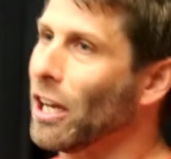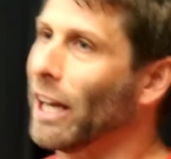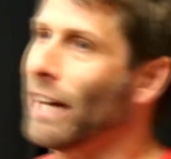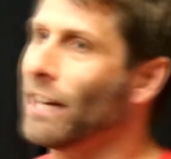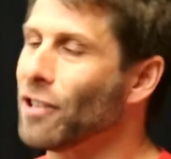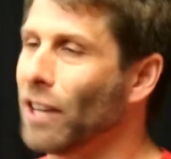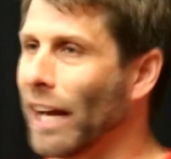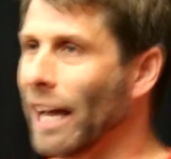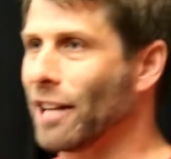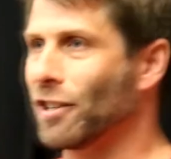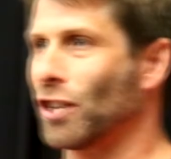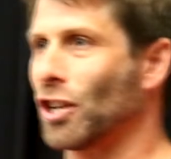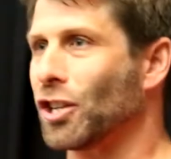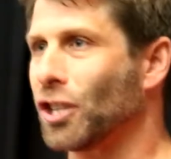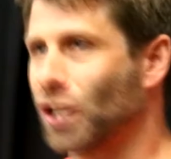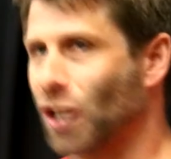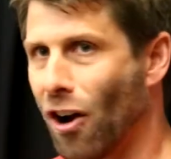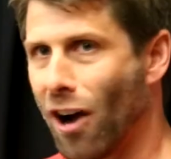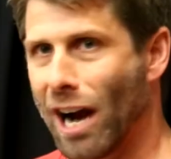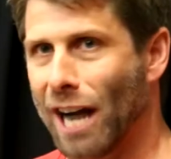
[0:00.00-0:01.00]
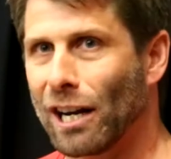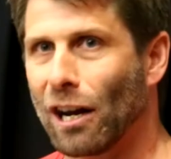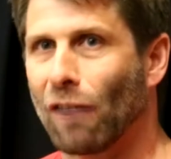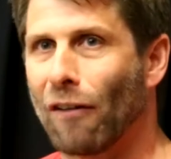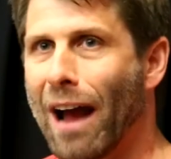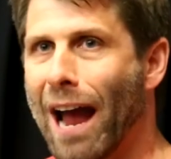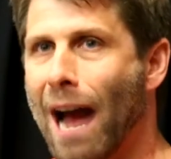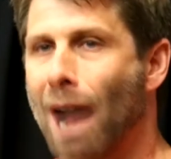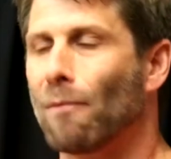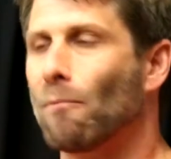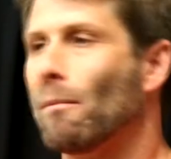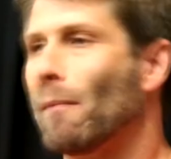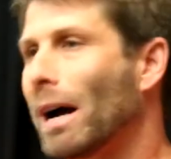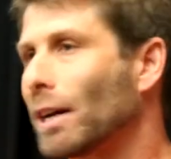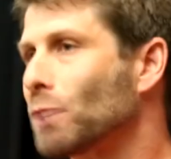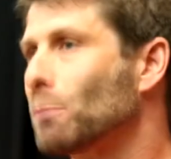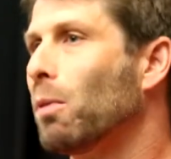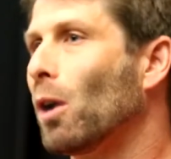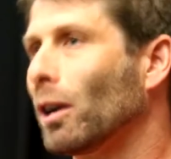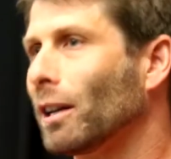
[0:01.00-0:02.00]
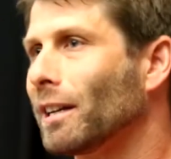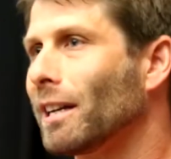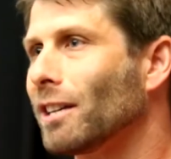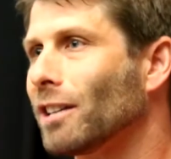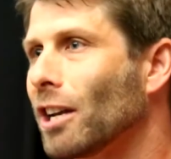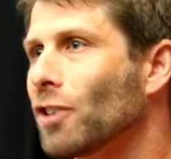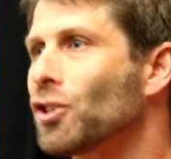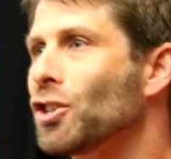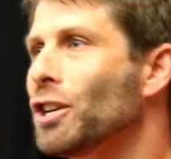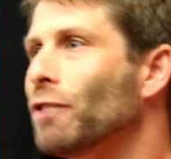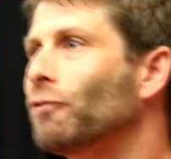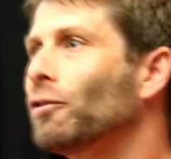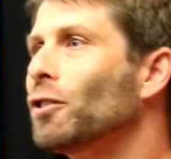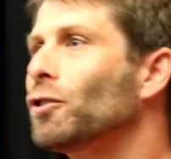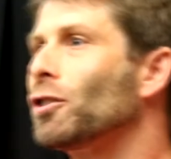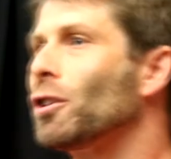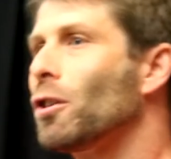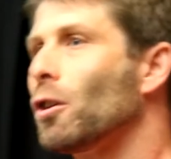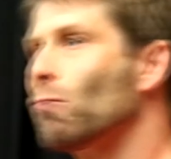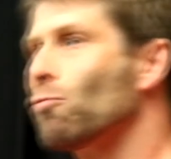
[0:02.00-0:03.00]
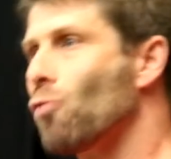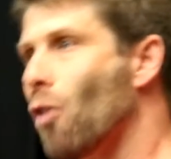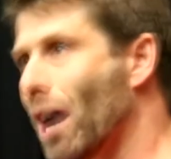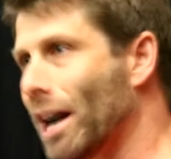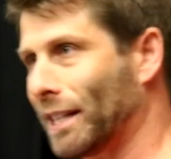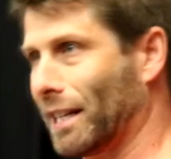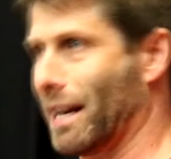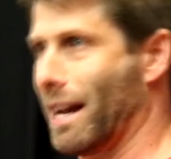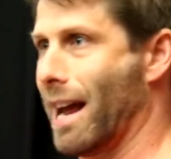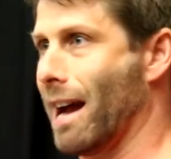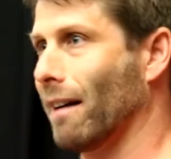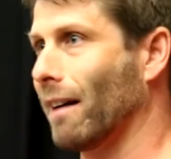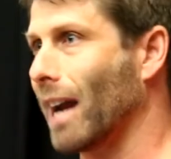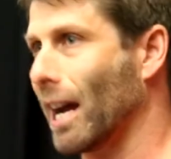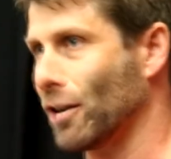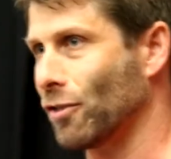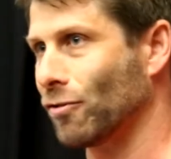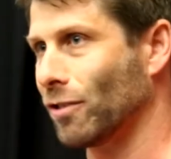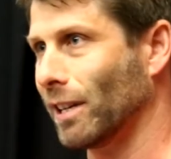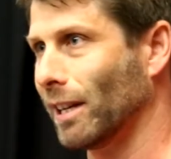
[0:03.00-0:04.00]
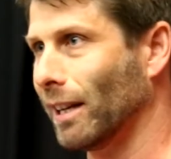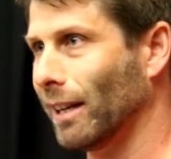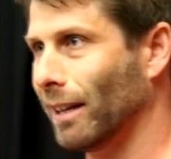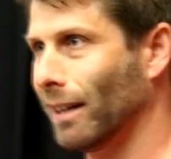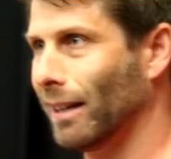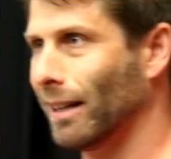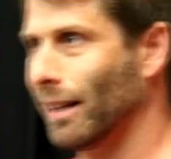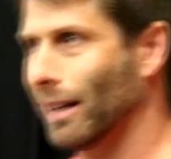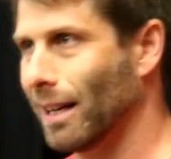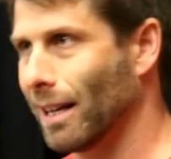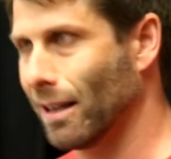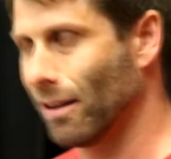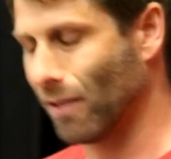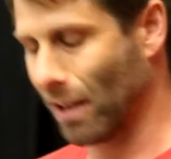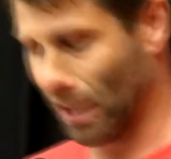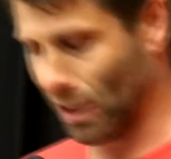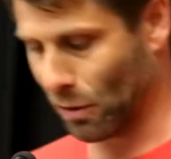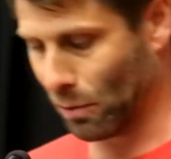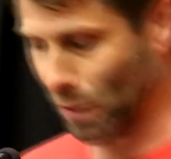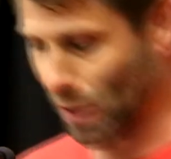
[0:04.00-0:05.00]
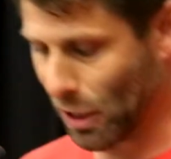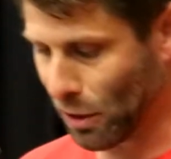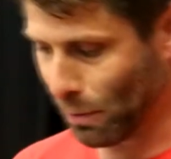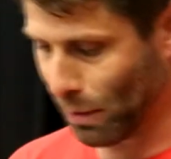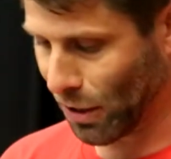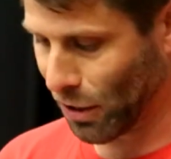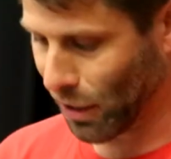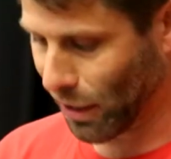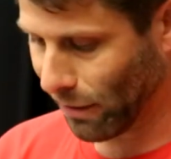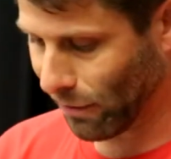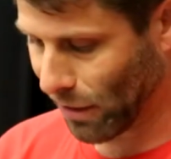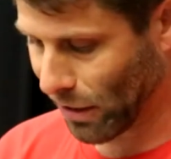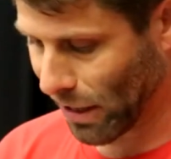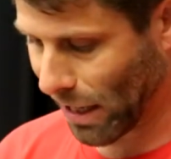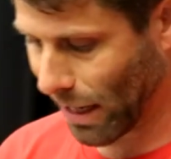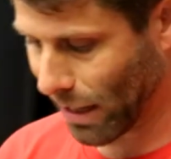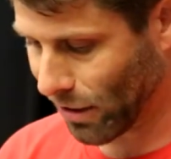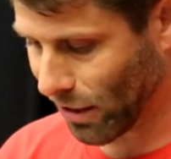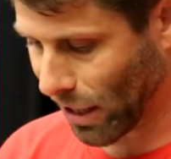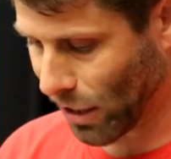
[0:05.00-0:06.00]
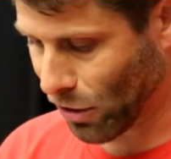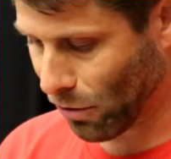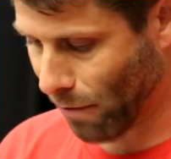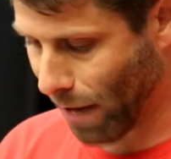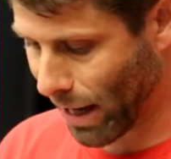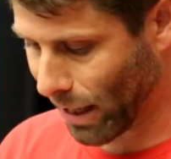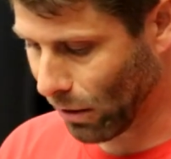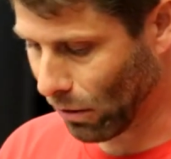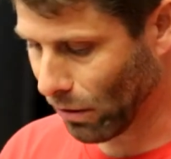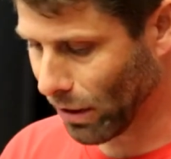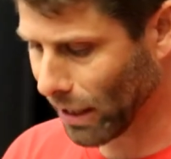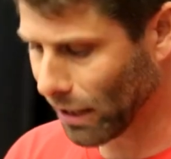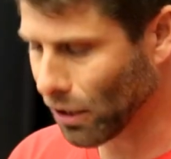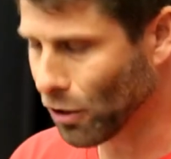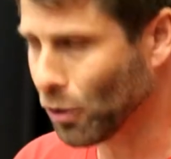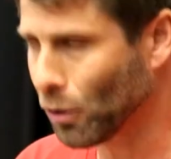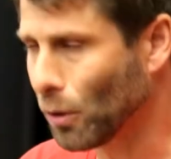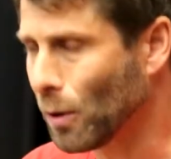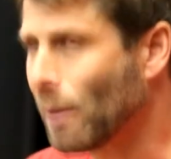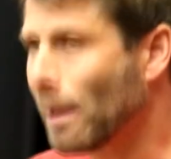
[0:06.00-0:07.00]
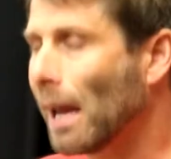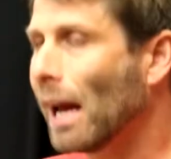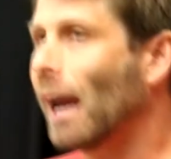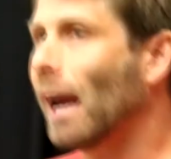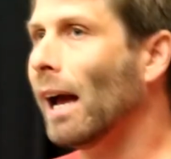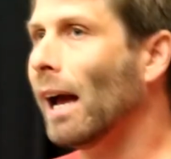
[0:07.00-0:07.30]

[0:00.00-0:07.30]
It's a sign of how much politics has shifted to the right in our country that it's perceived as such a radical thing to do.